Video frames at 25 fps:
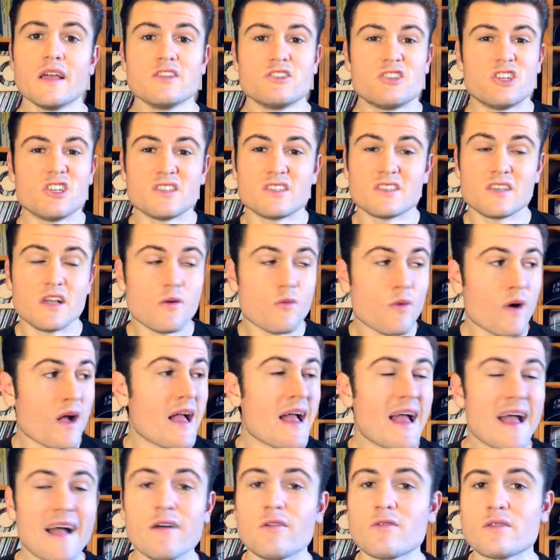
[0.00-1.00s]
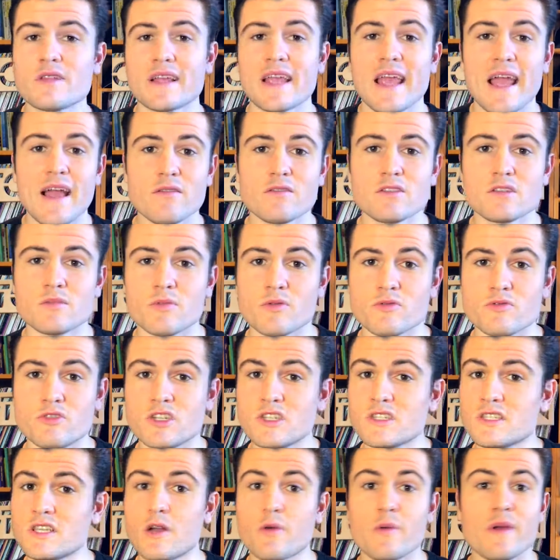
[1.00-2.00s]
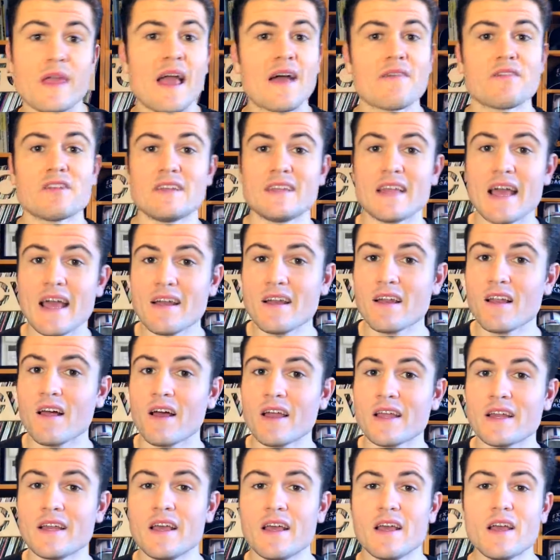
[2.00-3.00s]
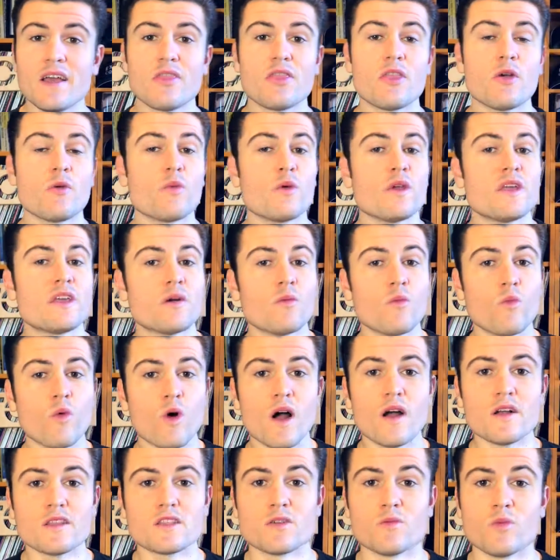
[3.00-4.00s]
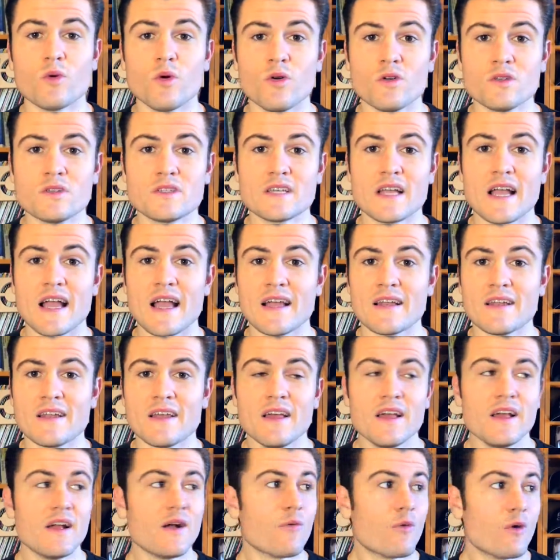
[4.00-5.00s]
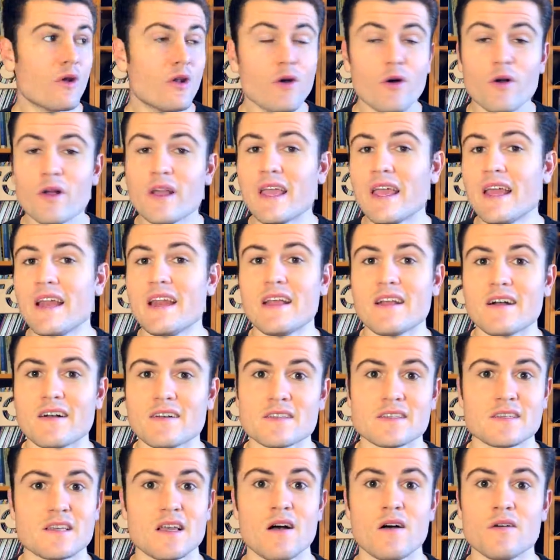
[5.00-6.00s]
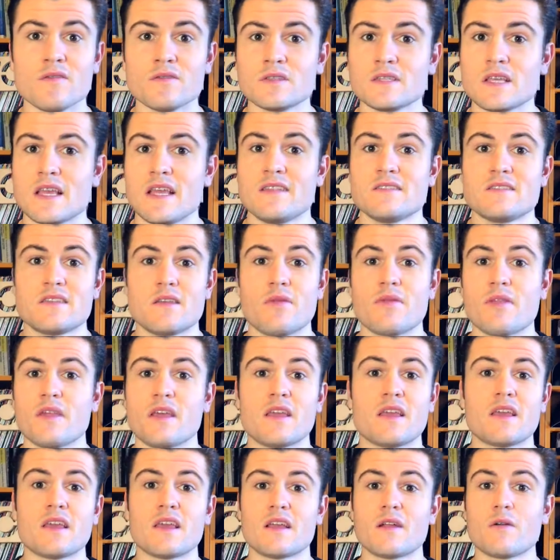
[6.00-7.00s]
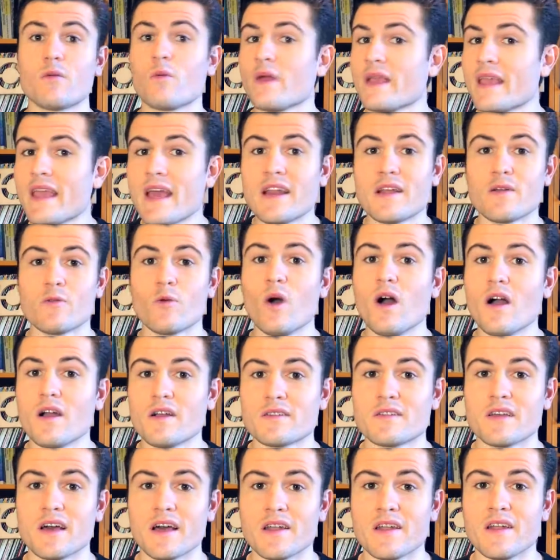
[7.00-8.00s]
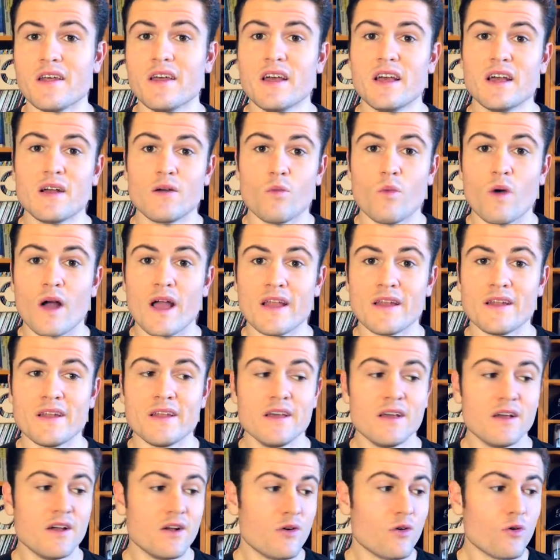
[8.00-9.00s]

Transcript: just so we're held accountable, just so we have a deadline that we can work towards and we're not kidding ourselves into thinking we're getting work done when